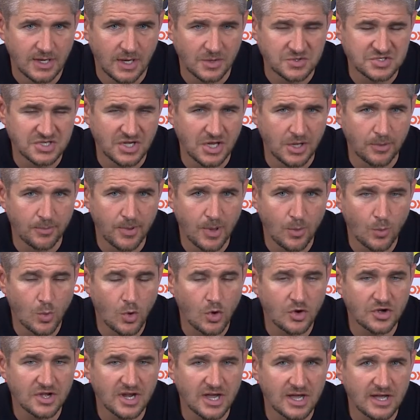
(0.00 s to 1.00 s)
I was a little bit
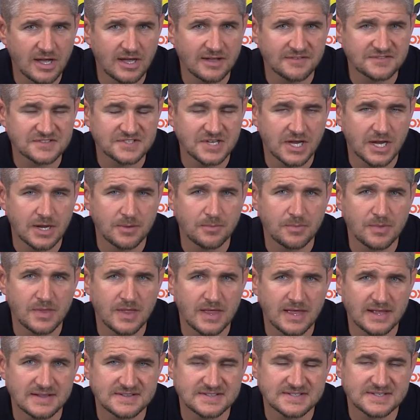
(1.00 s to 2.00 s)
worried at half time
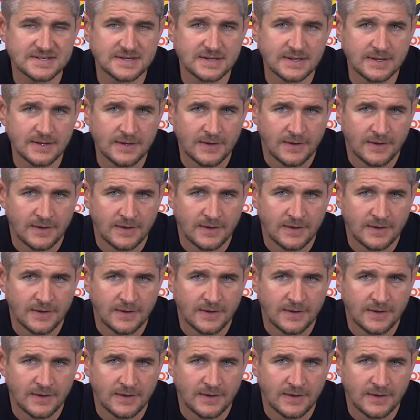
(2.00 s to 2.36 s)
that